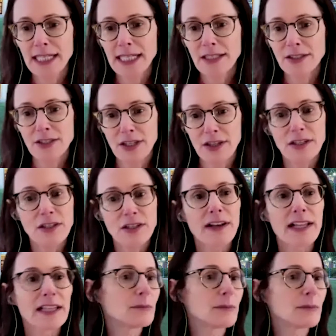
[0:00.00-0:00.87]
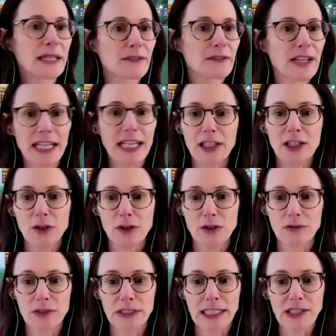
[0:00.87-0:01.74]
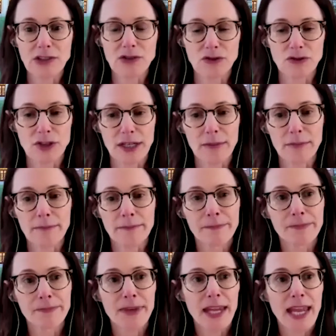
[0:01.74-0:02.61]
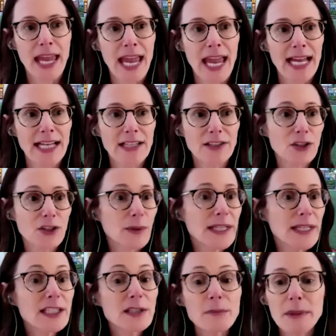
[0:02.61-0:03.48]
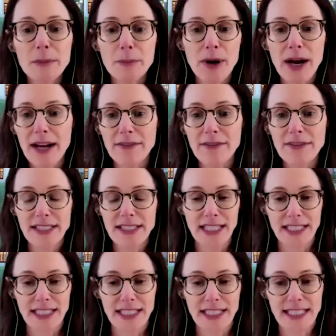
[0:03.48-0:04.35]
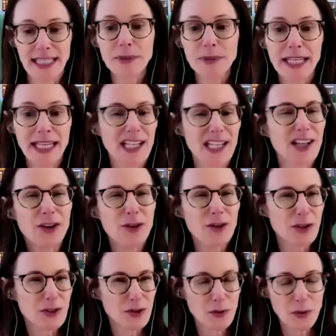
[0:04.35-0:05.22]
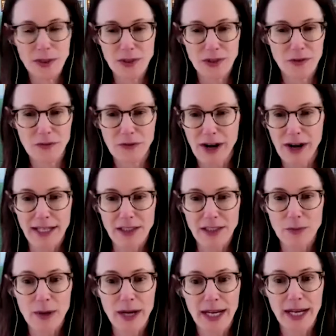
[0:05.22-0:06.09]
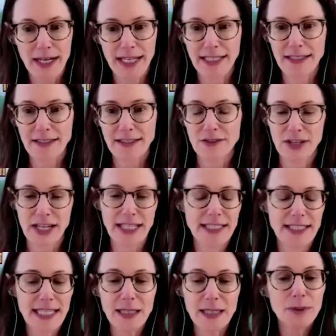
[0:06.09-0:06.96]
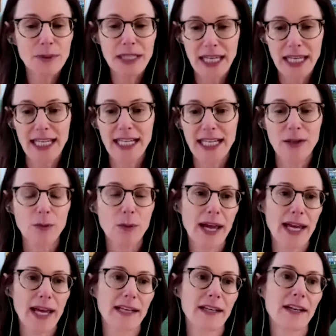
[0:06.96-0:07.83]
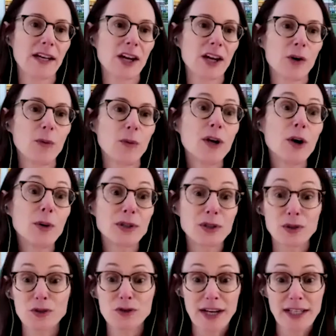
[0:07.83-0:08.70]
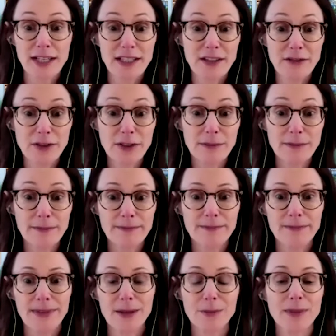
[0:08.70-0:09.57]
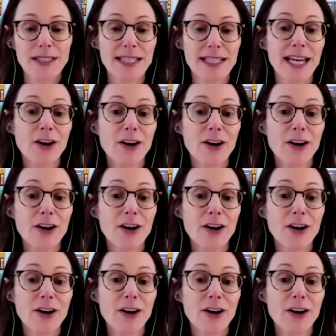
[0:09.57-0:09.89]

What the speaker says: to the development of any close relationship. And so intimate privacy is implicated in all sorts of ways, right? It's implicated when we go into a dressing room and we take